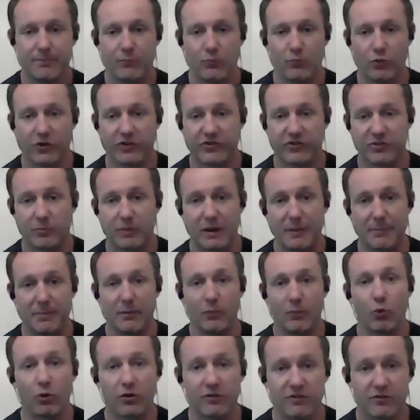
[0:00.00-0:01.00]
Whereas there might be
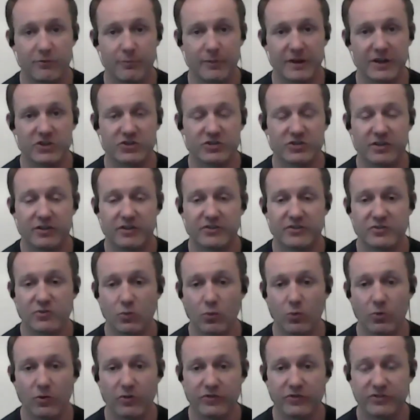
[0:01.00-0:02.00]
more information in the
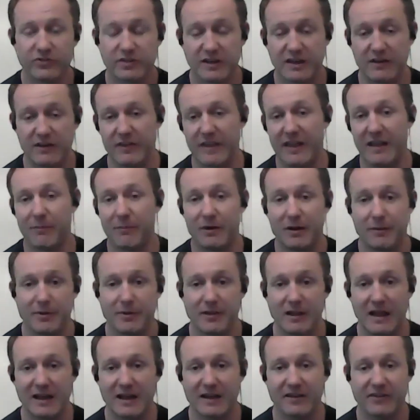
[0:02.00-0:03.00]
schools, and even that might be
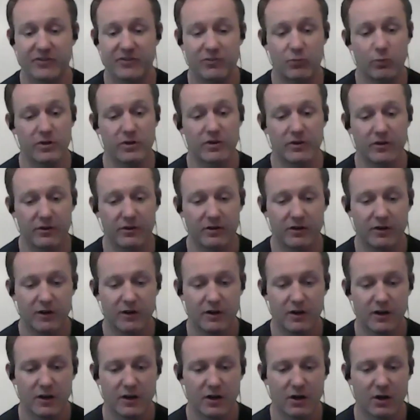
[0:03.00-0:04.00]
lacking. So
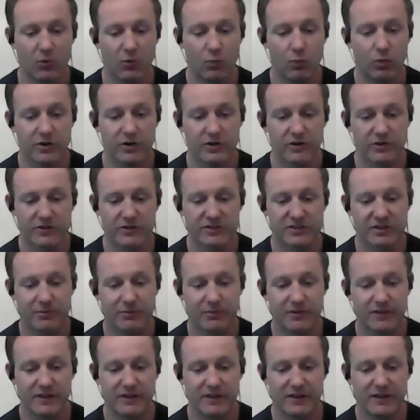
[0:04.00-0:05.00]
what are some
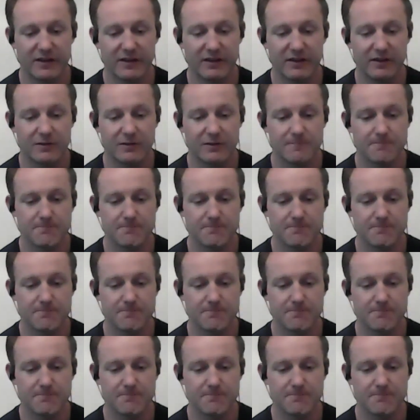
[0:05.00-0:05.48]
of the